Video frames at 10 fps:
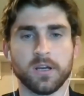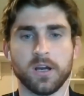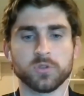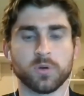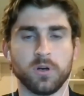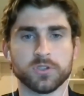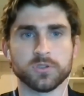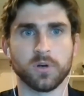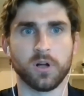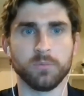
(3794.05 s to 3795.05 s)
those will
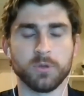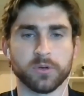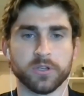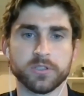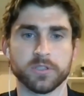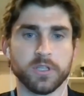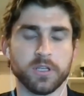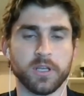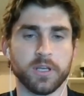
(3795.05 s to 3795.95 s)
also all be printed and,